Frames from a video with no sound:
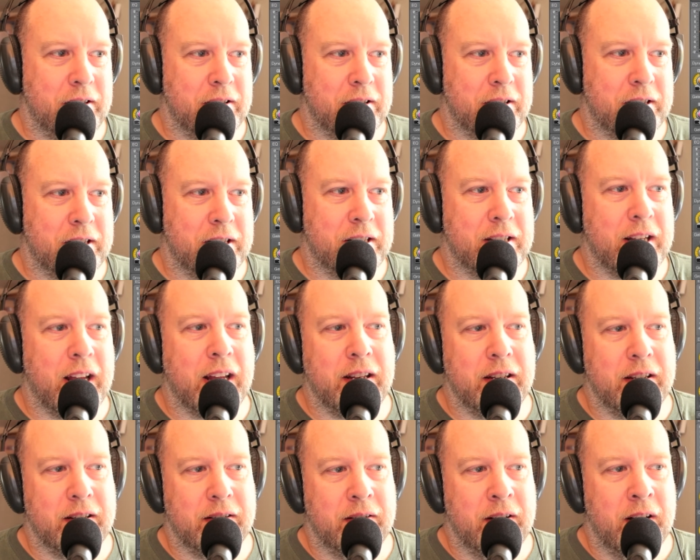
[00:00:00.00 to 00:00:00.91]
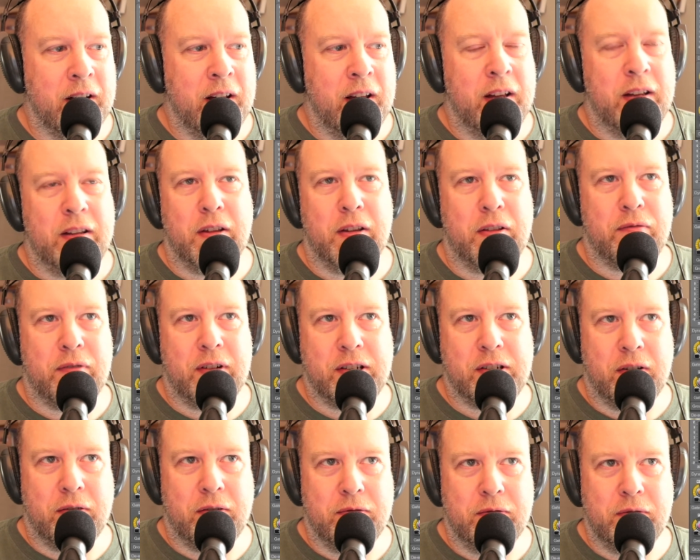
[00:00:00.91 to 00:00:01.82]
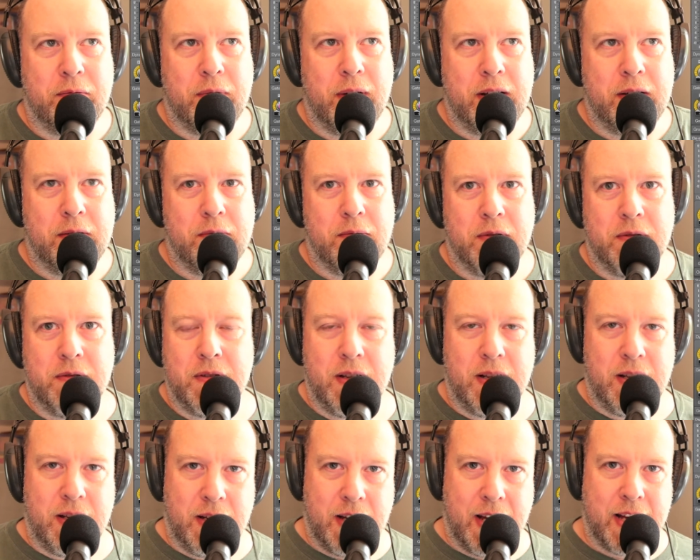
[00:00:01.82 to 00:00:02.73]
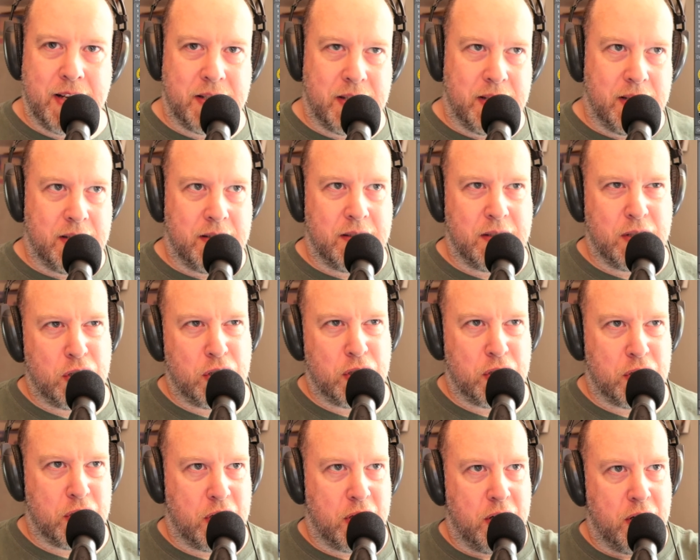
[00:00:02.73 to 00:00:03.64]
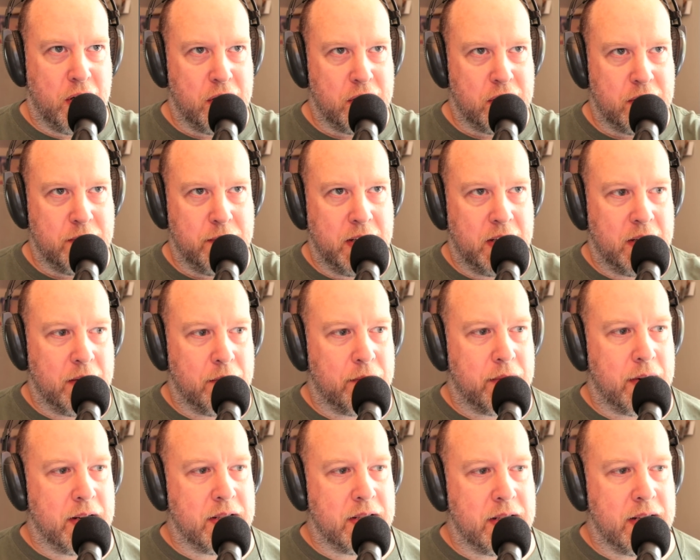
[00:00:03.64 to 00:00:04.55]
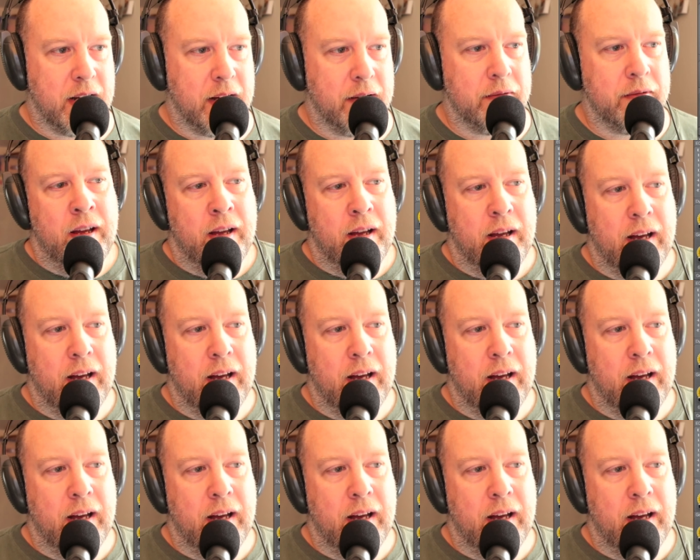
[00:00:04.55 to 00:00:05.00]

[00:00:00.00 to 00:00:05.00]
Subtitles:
You just set your threshold where you want the S's to start to be compressed down.